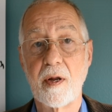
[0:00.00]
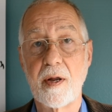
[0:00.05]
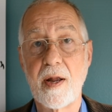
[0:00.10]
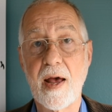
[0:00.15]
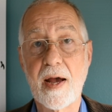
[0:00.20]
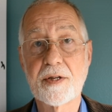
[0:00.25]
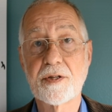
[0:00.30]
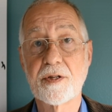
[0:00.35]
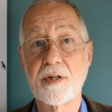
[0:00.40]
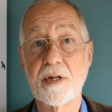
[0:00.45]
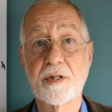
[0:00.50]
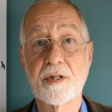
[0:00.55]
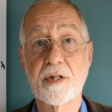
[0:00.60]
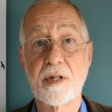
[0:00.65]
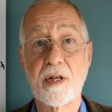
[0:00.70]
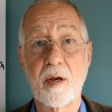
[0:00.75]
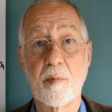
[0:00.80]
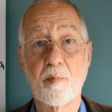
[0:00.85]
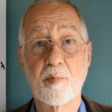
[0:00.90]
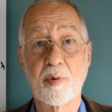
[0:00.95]
Next
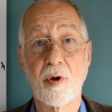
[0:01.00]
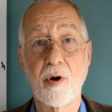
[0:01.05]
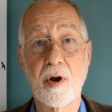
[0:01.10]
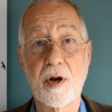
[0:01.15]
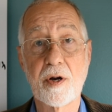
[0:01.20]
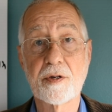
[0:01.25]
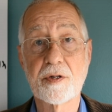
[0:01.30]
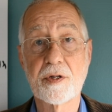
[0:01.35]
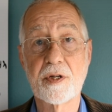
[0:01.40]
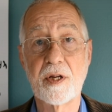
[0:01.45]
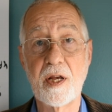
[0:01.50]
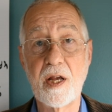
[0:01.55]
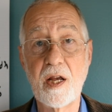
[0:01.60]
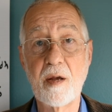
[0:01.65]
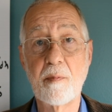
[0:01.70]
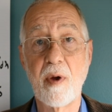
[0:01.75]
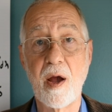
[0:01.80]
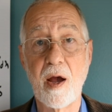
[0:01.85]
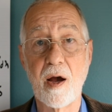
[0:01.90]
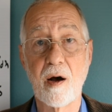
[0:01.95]
is the employer's
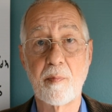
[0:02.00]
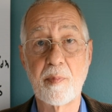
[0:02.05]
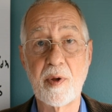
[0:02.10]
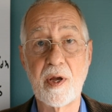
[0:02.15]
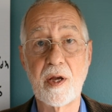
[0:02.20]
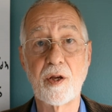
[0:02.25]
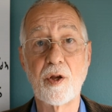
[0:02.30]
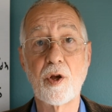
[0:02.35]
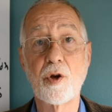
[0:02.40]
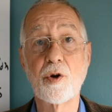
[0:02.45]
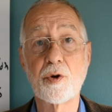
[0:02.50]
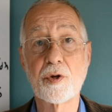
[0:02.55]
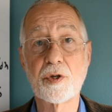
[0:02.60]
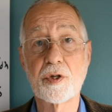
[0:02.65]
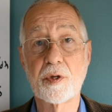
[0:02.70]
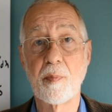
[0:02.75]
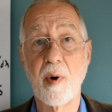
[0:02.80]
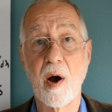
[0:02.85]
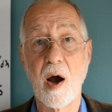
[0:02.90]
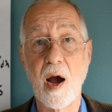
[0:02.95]
email being
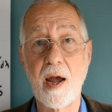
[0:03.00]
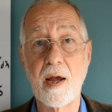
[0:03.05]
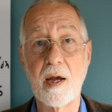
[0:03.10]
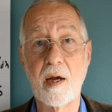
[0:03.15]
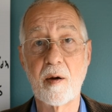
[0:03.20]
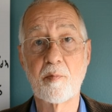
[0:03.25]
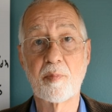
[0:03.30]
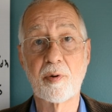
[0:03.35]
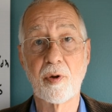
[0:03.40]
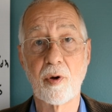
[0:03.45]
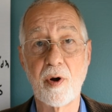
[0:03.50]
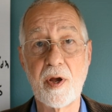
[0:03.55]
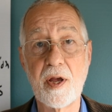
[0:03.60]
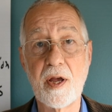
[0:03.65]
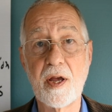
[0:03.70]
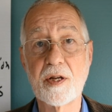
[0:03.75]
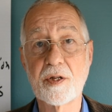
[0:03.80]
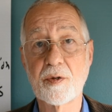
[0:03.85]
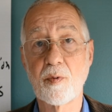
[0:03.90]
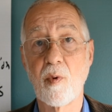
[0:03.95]
used by
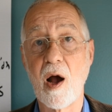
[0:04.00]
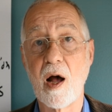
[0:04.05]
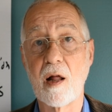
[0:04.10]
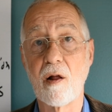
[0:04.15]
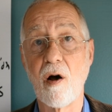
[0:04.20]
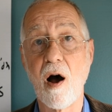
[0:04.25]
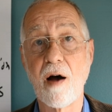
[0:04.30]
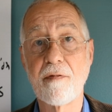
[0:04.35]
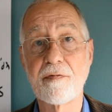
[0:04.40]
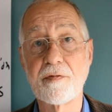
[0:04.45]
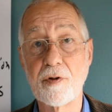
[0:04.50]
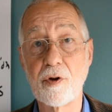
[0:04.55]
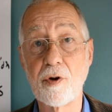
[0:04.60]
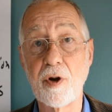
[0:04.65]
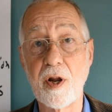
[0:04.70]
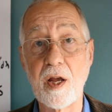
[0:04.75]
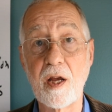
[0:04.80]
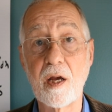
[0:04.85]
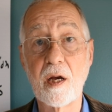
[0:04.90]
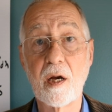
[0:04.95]
employees while off
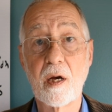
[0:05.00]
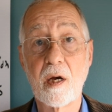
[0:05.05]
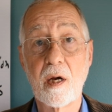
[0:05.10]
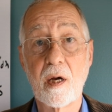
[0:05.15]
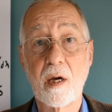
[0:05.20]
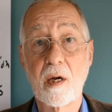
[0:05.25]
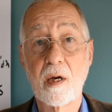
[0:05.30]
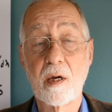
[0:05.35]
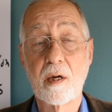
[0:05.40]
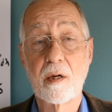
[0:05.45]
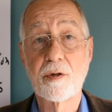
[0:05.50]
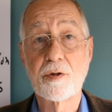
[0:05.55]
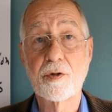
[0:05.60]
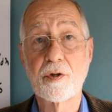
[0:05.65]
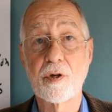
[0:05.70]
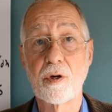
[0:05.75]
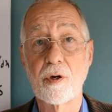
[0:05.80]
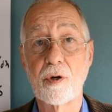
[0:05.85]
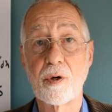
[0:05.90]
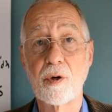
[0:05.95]
duty
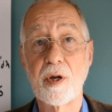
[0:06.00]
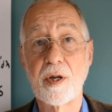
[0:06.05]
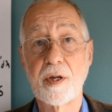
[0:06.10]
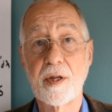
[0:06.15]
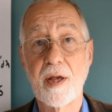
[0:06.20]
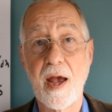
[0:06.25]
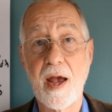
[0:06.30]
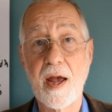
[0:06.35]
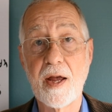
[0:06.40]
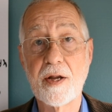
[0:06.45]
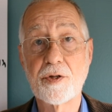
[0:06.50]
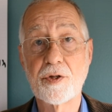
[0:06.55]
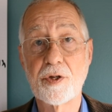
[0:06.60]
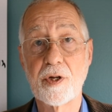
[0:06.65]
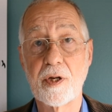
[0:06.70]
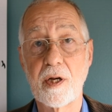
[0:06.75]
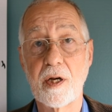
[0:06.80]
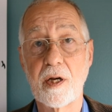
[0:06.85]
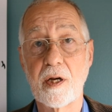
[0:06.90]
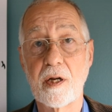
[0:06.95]
to engage
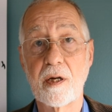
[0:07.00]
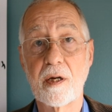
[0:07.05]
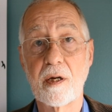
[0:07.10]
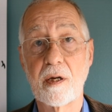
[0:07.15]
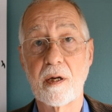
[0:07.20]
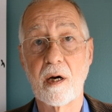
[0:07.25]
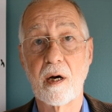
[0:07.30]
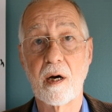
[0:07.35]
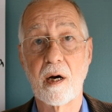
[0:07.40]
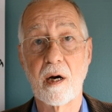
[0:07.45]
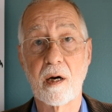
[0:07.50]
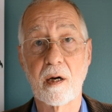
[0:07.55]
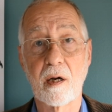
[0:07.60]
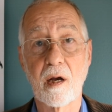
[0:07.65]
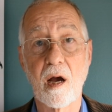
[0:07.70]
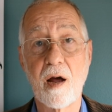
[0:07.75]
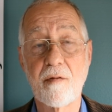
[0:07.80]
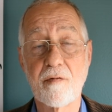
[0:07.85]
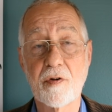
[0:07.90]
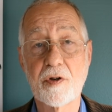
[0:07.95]
in
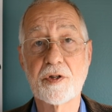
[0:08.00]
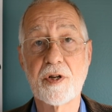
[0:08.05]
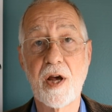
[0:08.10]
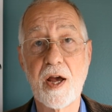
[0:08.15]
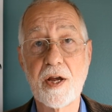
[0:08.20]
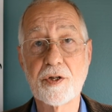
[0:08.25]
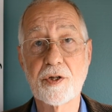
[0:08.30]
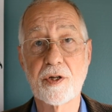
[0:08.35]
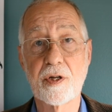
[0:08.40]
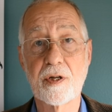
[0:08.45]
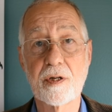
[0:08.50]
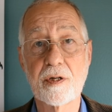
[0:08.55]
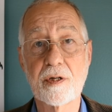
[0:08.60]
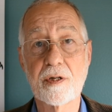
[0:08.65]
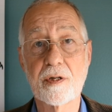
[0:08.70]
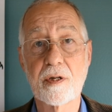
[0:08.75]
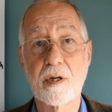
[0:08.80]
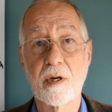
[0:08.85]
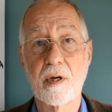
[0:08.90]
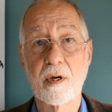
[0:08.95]

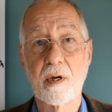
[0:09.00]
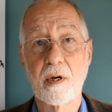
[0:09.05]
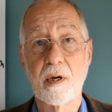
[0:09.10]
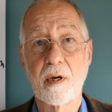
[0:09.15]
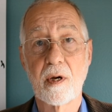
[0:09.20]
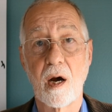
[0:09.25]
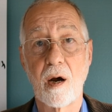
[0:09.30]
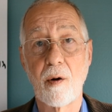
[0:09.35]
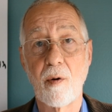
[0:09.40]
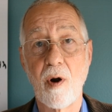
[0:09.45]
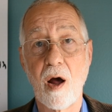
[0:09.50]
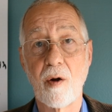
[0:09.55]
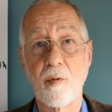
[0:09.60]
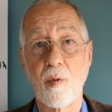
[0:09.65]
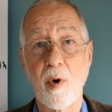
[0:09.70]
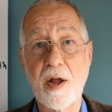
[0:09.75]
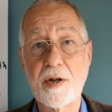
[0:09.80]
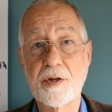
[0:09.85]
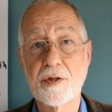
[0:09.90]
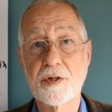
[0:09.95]
conversations
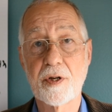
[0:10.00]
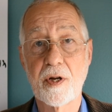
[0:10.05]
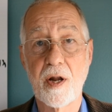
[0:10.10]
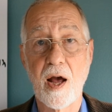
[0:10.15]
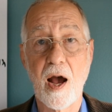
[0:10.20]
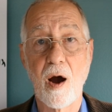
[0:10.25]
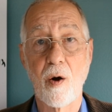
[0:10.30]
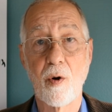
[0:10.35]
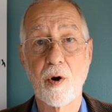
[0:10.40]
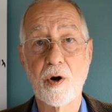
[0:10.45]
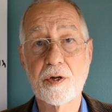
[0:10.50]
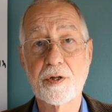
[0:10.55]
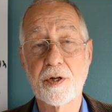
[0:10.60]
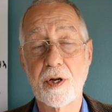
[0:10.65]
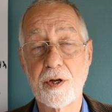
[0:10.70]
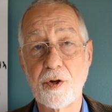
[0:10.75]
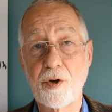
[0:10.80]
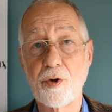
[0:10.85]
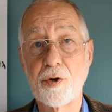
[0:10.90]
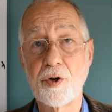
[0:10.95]
around wages and hours
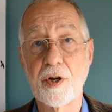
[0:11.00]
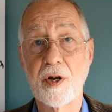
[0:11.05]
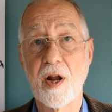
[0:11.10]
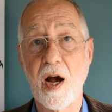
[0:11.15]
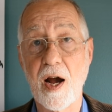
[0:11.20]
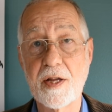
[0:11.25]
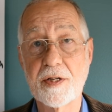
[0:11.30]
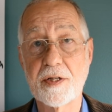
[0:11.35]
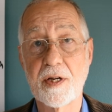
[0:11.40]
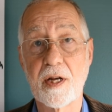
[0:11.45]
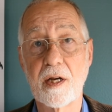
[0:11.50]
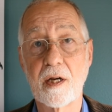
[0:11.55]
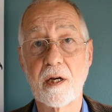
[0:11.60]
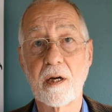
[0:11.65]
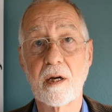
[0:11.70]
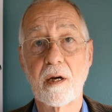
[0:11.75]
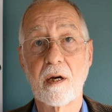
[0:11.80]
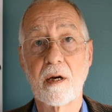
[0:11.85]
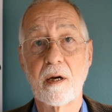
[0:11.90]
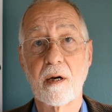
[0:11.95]
and unionizing.